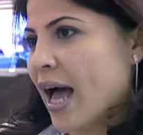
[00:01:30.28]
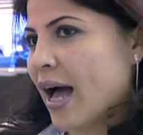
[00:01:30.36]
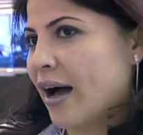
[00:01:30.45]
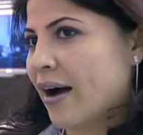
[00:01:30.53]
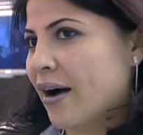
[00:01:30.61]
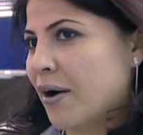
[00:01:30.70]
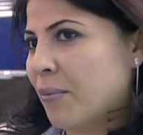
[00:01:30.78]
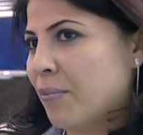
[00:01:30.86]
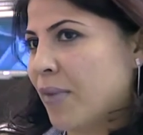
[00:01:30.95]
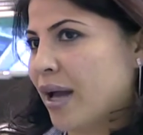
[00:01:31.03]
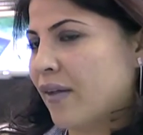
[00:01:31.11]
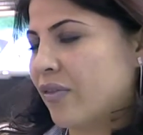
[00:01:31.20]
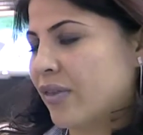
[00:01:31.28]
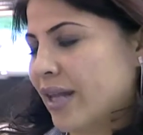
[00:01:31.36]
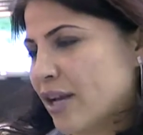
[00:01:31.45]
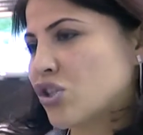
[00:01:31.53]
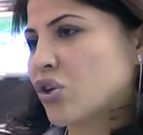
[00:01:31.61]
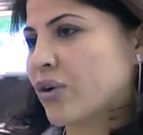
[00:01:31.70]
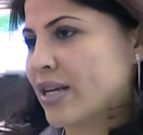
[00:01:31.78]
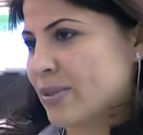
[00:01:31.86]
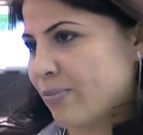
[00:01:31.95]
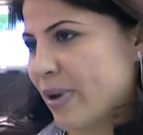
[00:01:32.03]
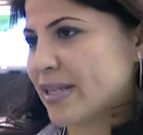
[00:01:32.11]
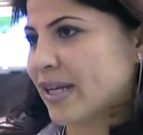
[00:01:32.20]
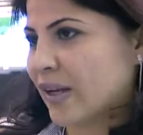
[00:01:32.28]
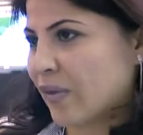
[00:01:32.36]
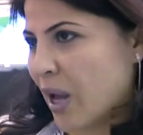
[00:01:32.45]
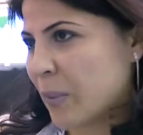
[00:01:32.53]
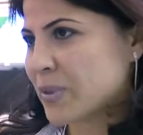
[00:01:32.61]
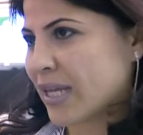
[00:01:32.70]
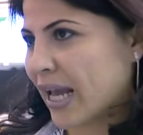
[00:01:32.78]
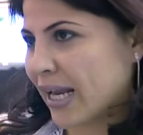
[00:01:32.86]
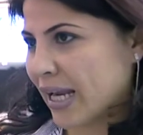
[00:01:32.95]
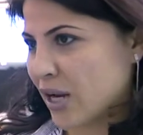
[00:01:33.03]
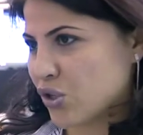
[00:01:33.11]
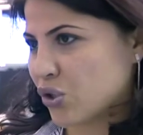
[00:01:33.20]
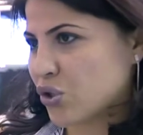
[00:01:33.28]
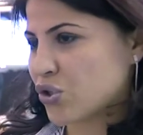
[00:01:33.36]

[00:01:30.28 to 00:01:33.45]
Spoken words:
And the leisure is basically the upscale leisure.